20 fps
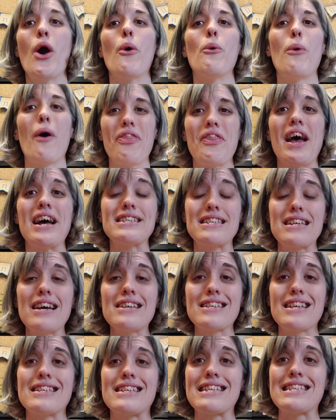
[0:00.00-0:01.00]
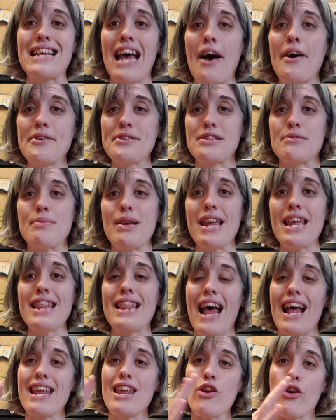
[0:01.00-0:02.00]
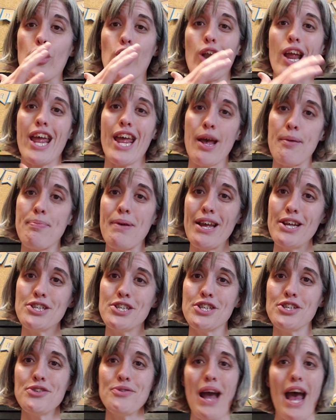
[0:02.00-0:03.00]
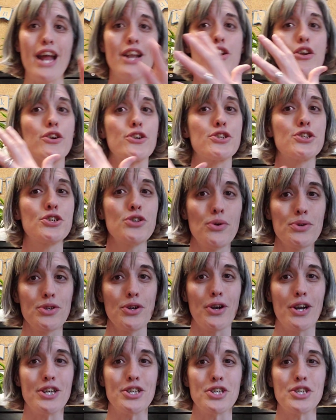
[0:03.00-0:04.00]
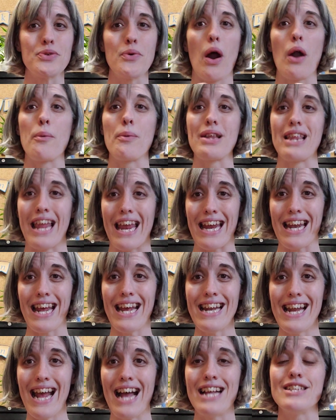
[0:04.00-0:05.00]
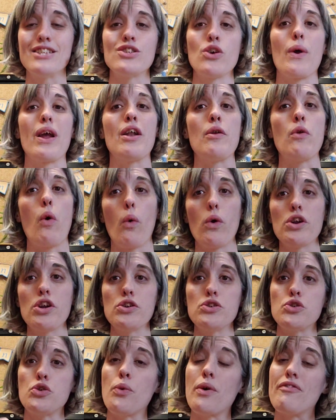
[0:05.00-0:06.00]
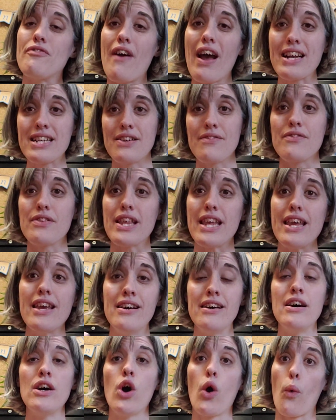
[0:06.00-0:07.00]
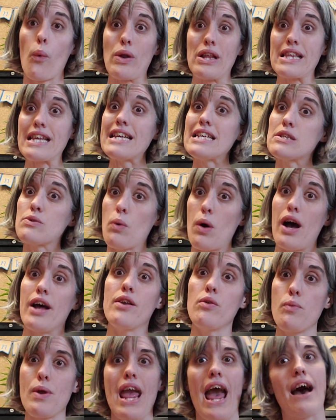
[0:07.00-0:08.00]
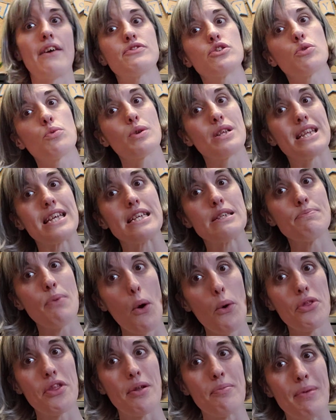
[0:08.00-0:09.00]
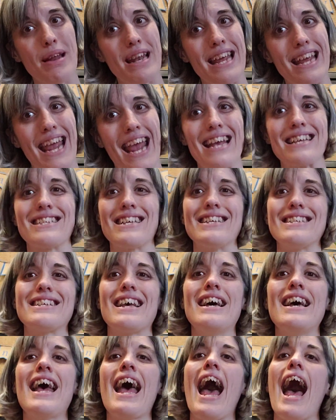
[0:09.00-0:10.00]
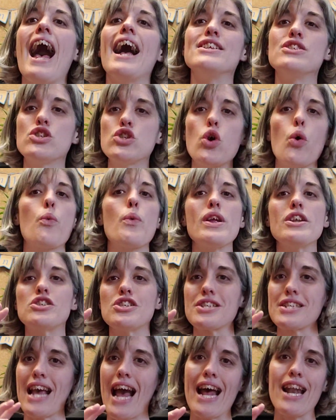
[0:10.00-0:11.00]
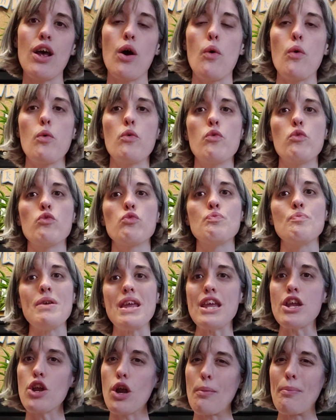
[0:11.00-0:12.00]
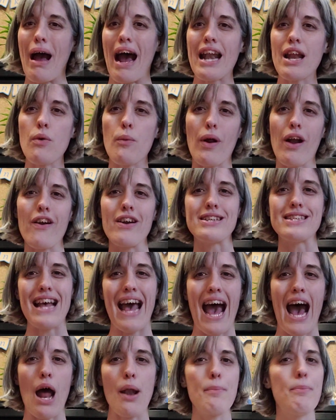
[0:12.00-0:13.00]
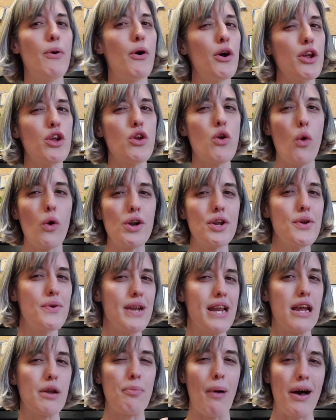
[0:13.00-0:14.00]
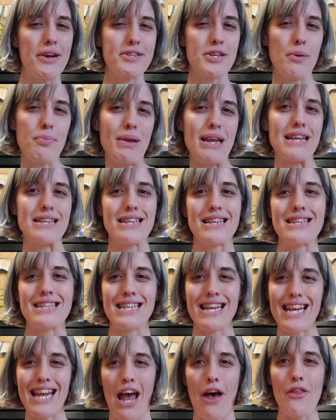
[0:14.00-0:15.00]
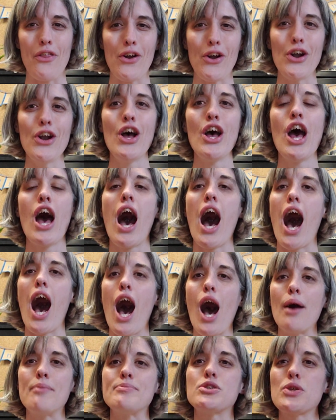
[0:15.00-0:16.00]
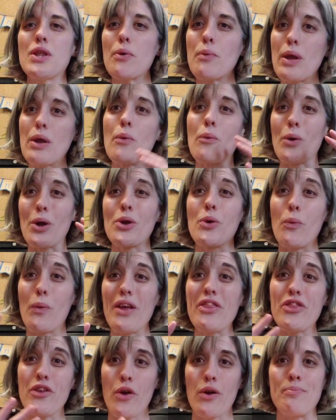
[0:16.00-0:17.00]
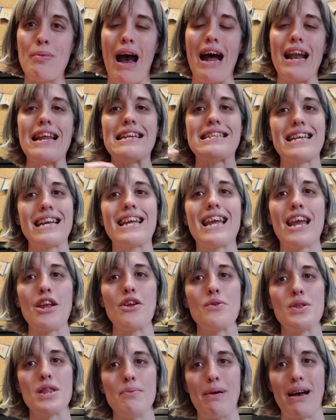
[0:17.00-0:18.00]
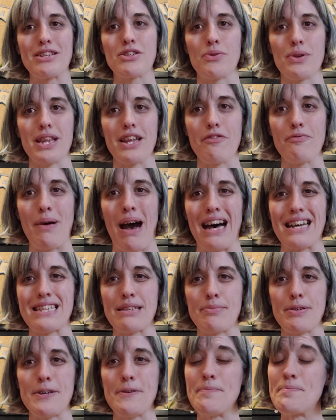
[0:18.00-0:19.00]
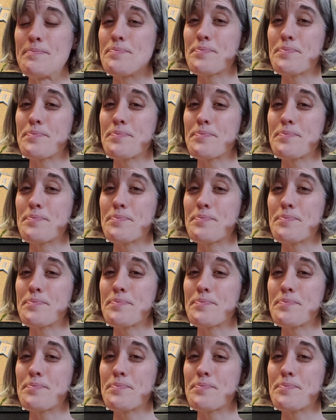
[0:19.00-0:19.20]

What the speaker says: What that does is it tells me that your hip issue and your shoulder issue are related. And so in order to effectively release one, we have to release both in many cases. And so we just kind of meet your body where it's at, put your unique puzzle pieces together, so that we can work with your body to get you the best relief possible.